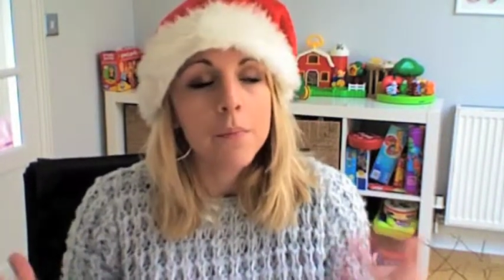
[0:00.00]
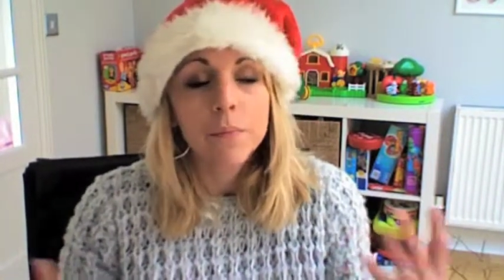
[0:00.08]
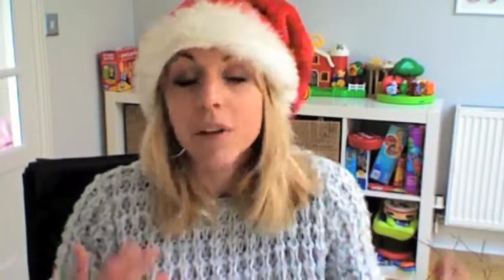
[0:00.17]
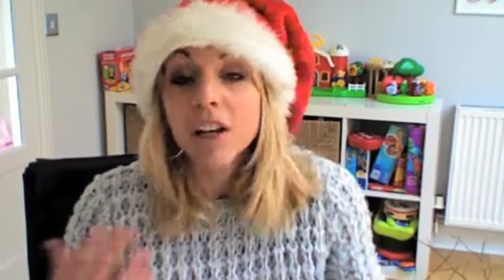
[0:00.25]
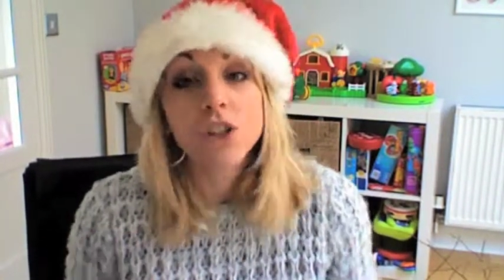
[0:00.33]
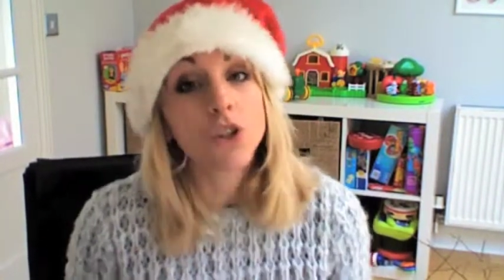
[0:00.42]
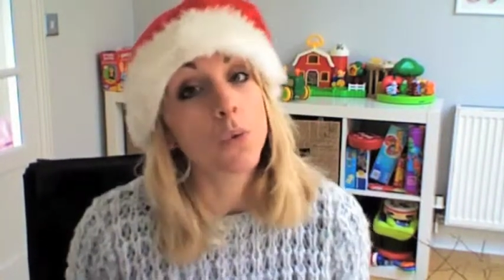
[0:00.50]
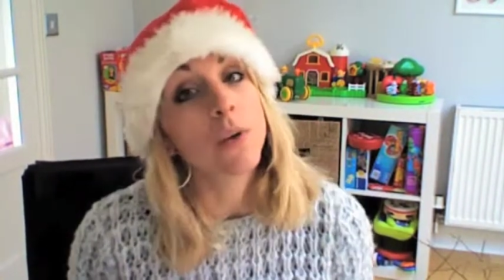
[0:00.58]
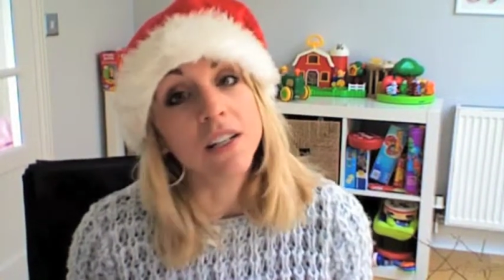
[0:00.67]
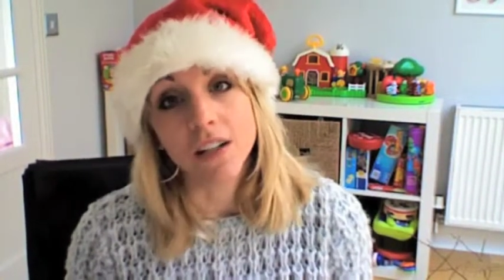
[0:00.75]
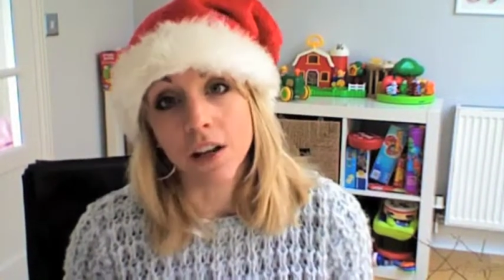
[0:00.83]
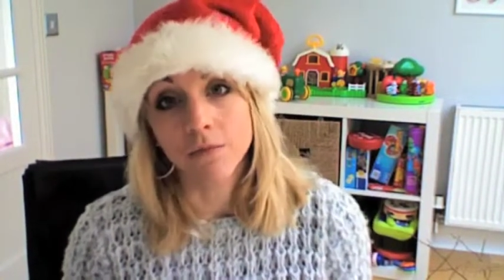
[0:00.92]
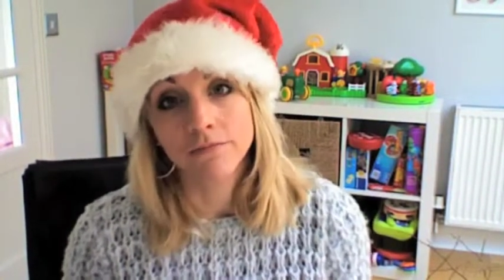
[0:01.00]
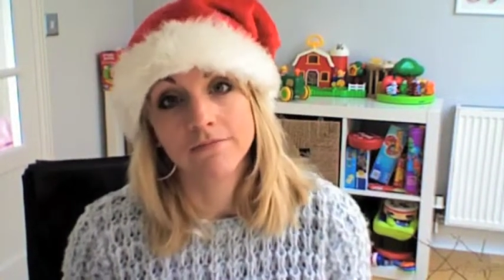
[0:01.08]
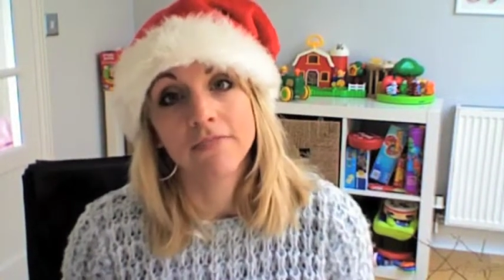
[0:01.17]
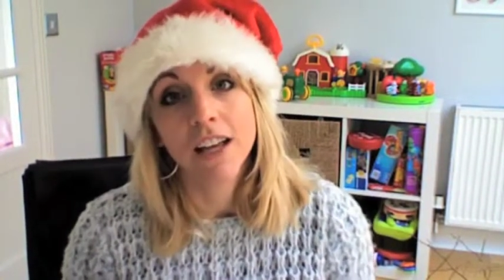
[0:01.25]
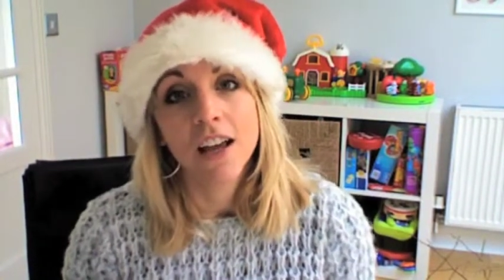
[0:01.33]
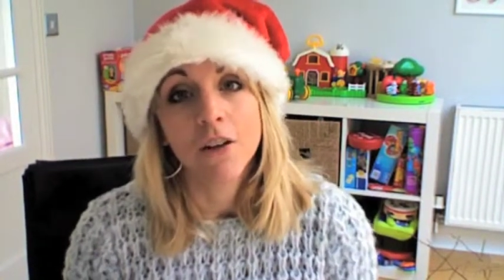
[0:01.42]
like a shop window,
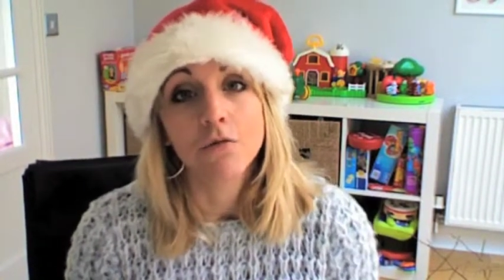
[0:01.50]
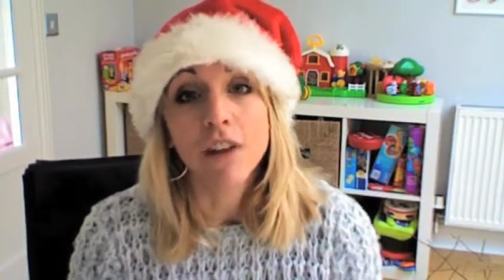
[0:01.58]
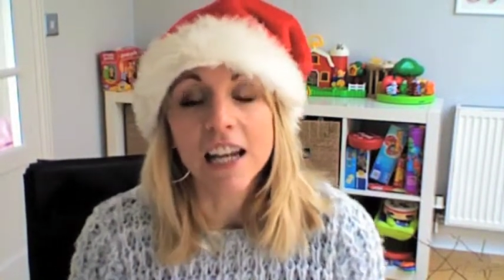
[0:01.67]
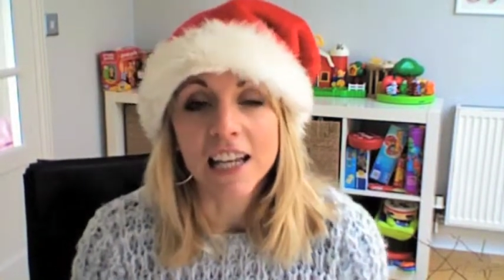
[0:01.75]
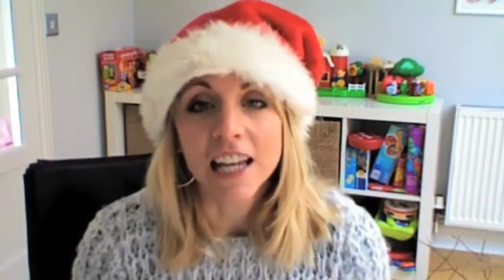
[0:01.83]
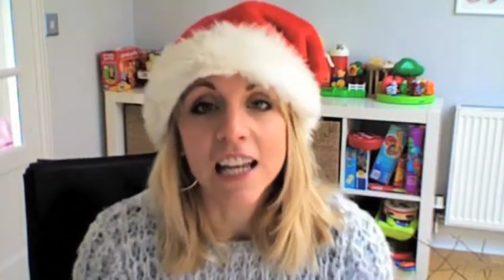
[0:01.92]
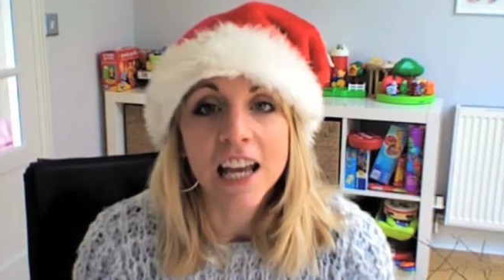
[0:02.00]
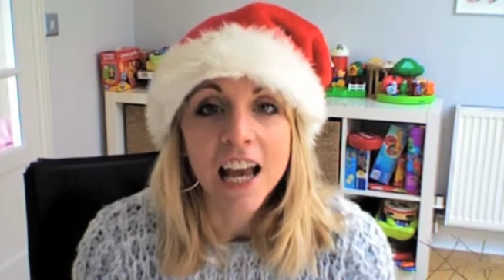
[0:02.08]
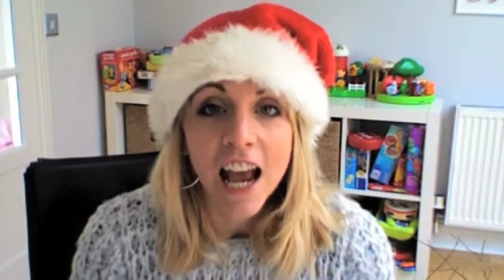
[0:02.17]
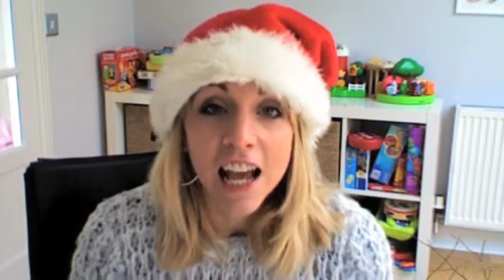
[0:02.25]
really.